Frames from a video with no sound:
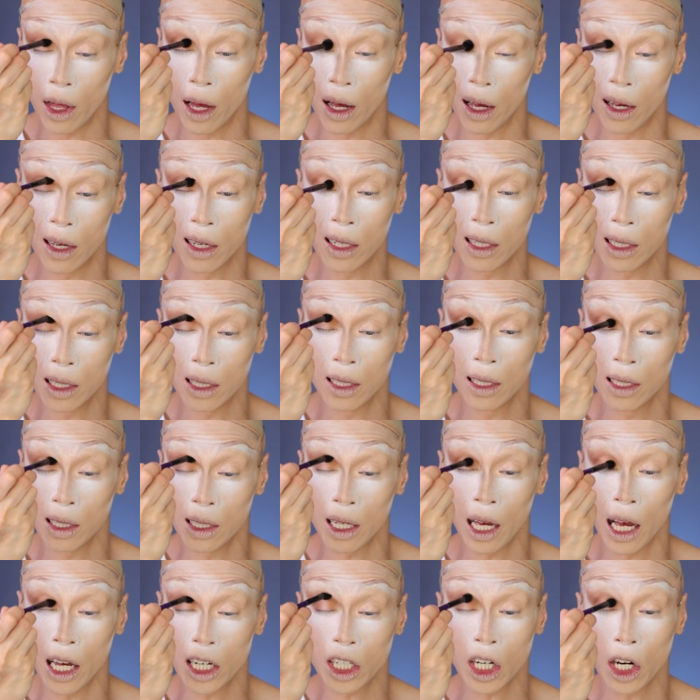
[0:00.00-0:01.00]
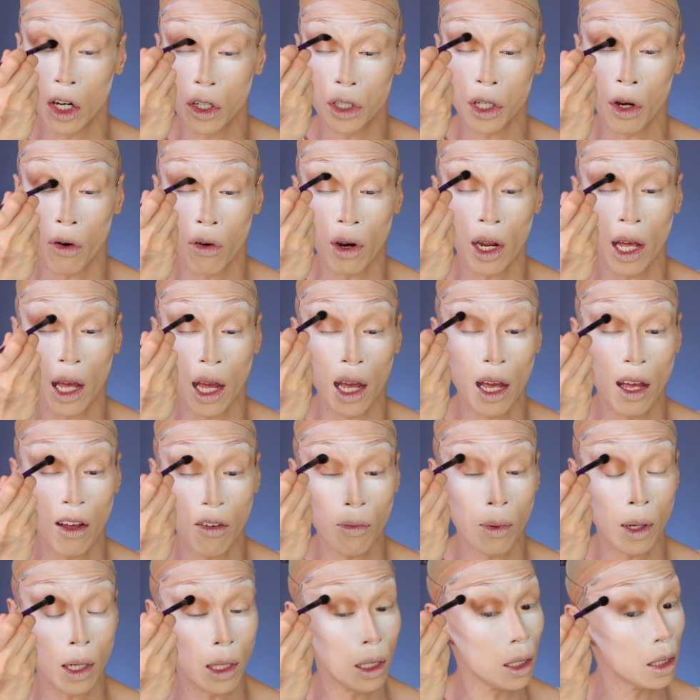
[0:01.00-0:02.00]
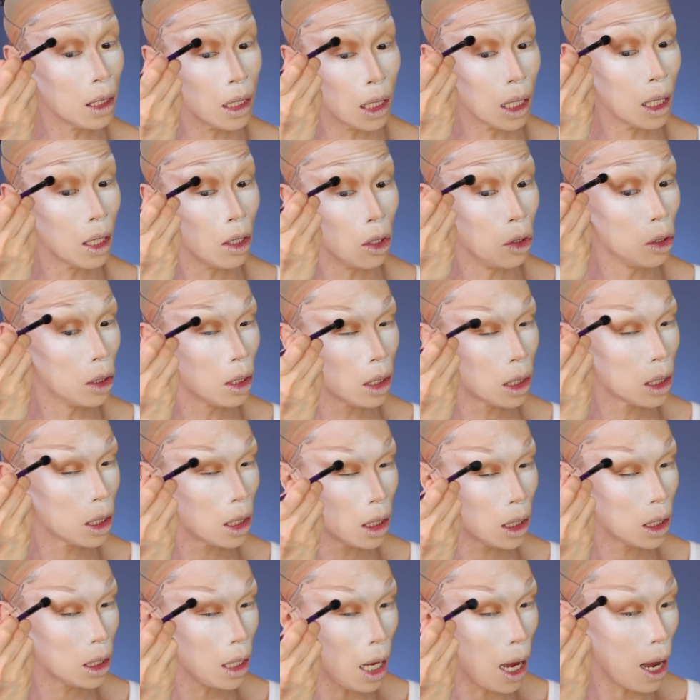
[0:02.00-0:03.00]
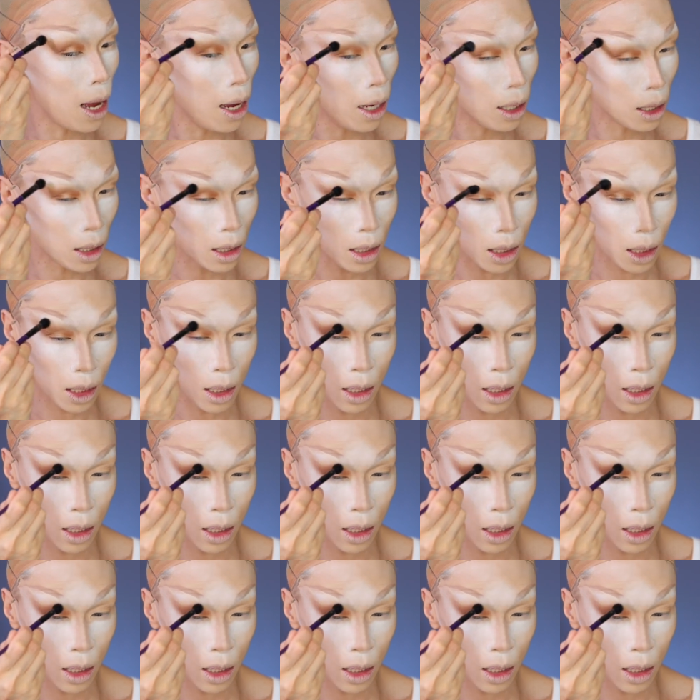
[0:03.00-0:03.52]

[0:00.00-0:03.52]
the eyeshadows I already have, but it's a good start.